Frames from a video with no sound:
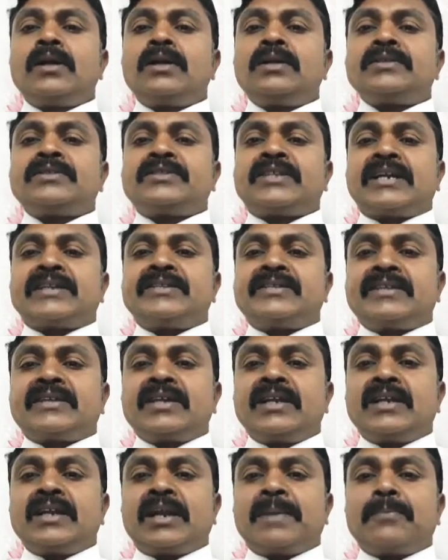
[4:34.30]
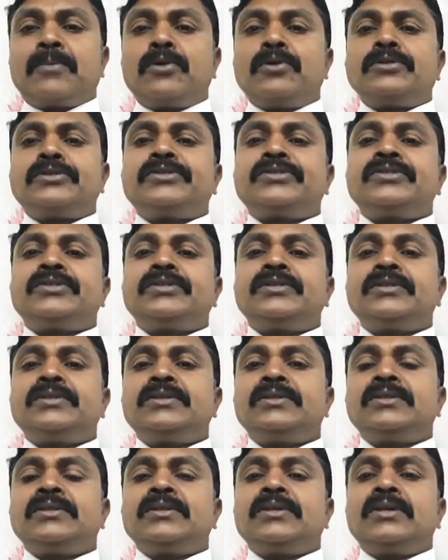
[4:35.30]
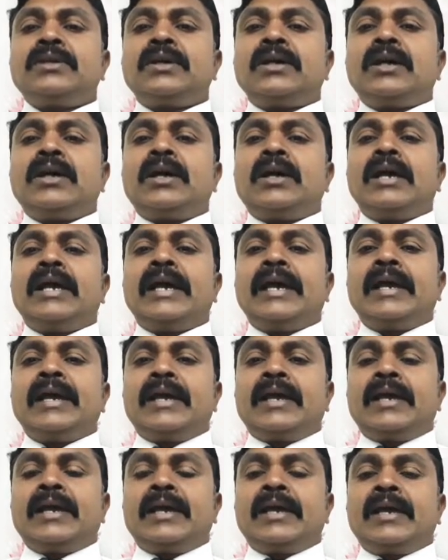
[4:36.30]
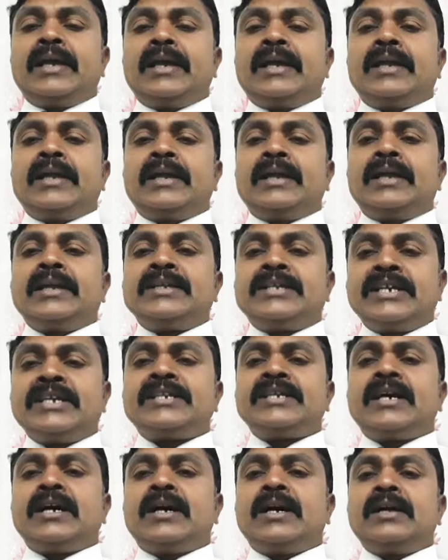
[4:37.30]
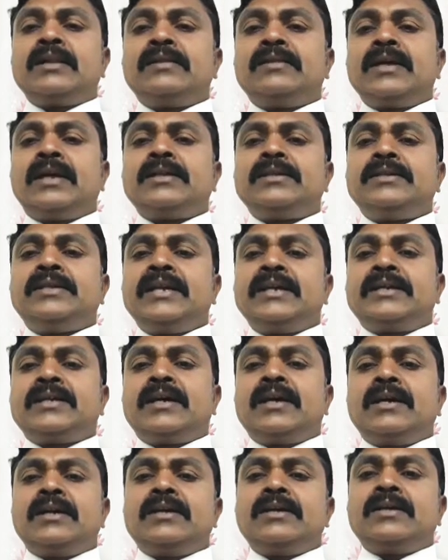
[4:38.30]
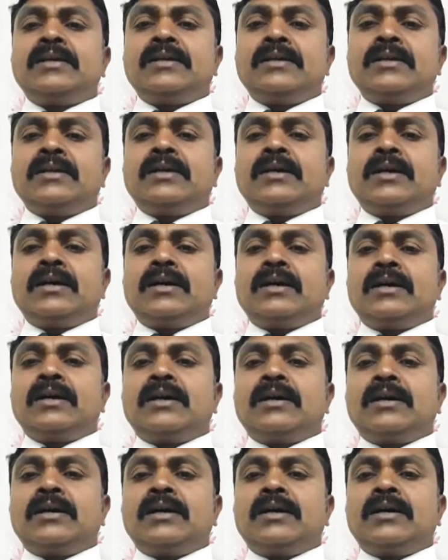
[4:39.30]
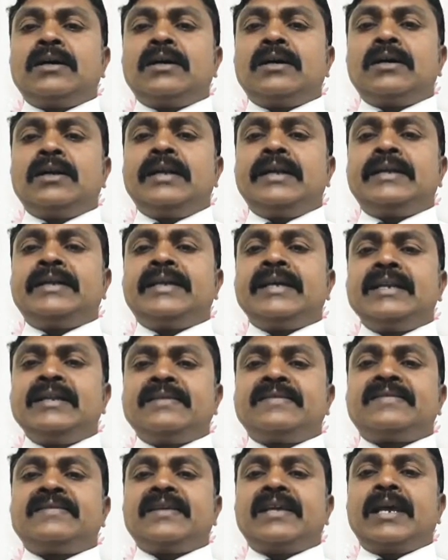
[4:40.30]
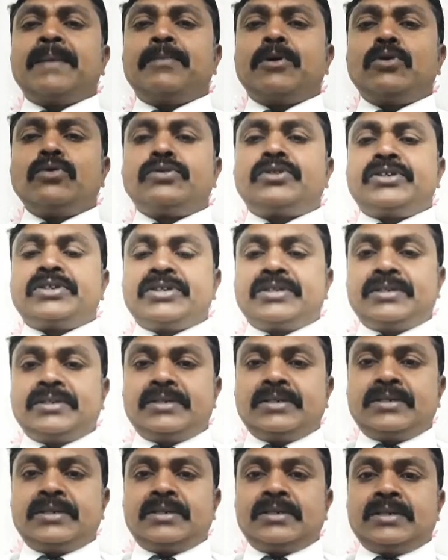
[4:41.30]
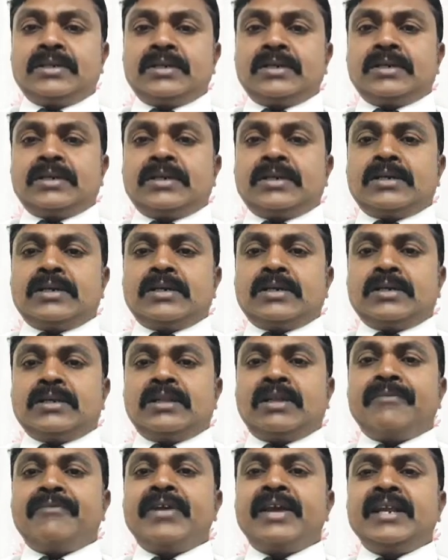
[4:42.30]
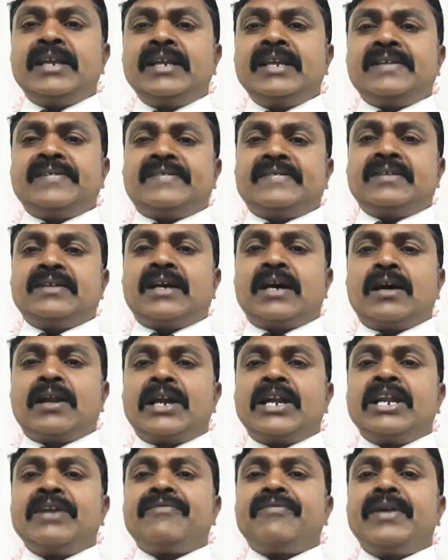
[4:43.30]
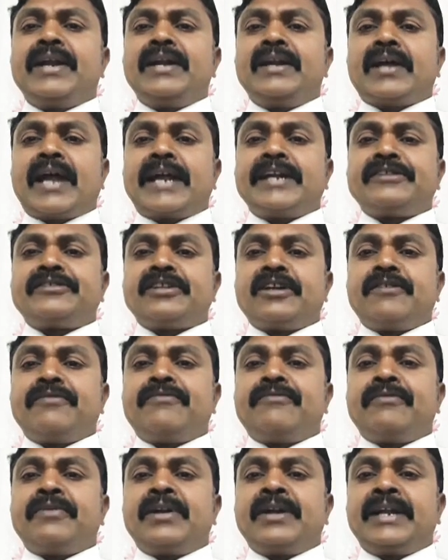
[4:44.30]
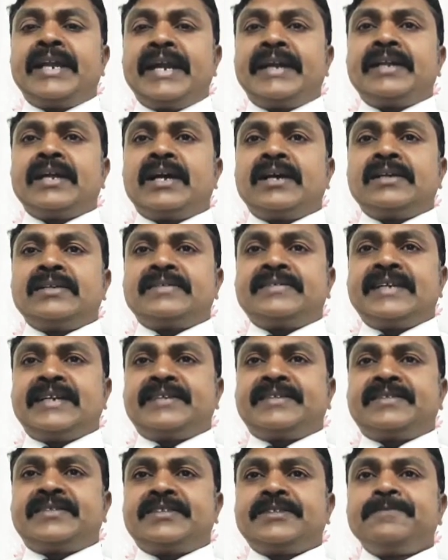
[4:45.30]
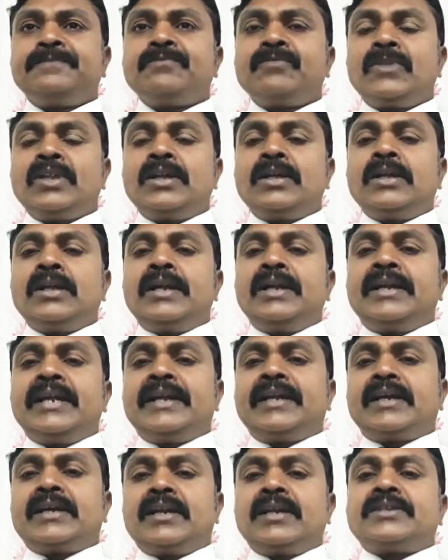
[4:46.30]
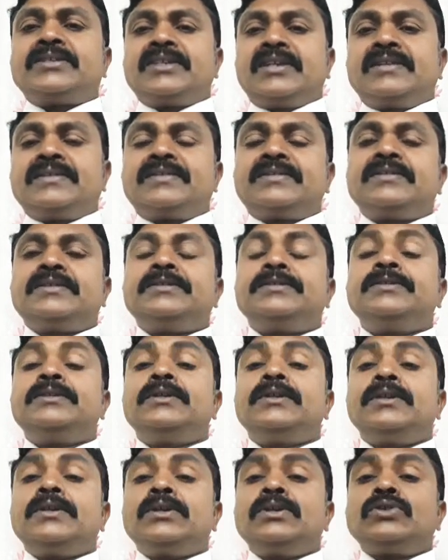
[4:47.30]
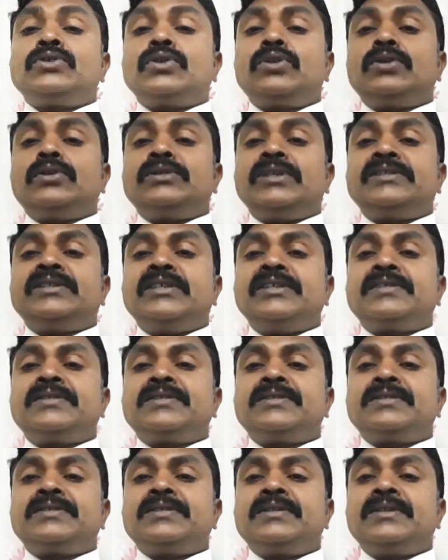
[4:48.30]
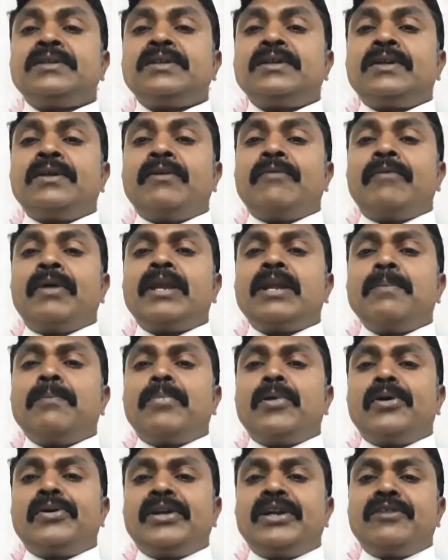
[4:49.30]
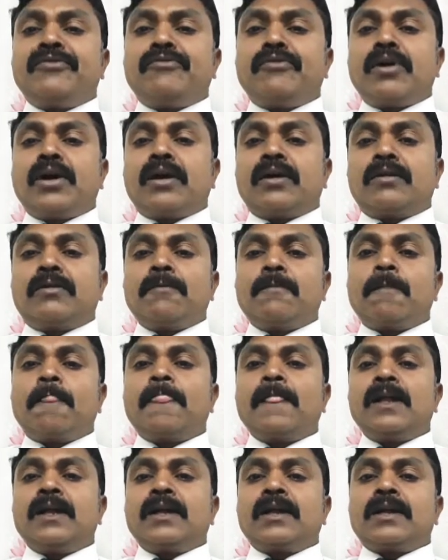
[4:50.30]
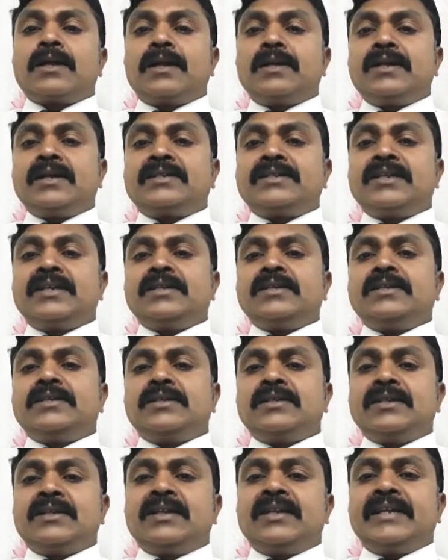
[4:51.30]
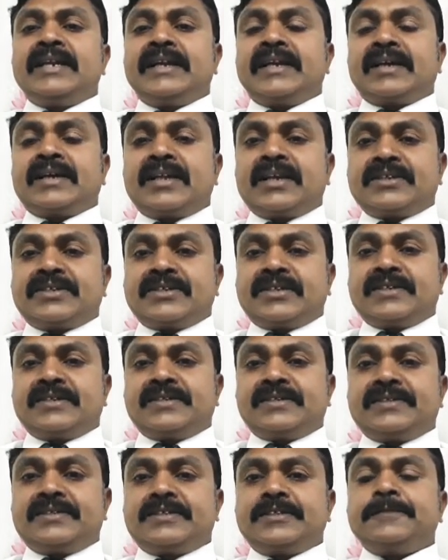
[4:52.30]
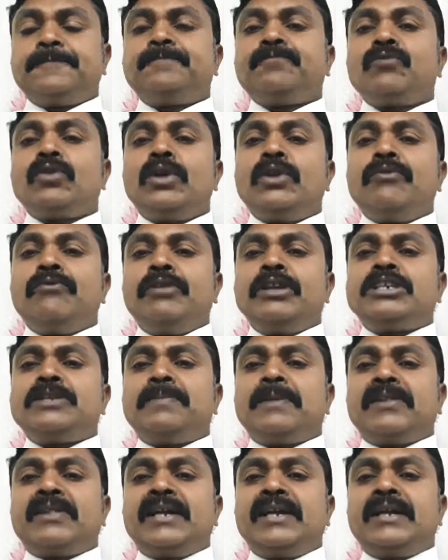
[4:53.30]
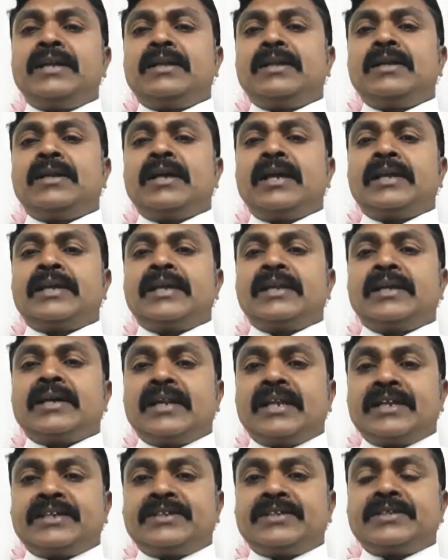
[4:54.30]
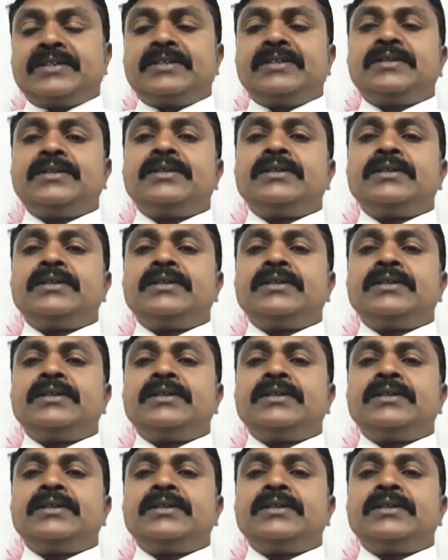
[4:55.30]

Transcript: statistical reports, that data it tells about the various or different kinds of data sets, data collections. So this is very important for conducting data collections. Which method I can collect?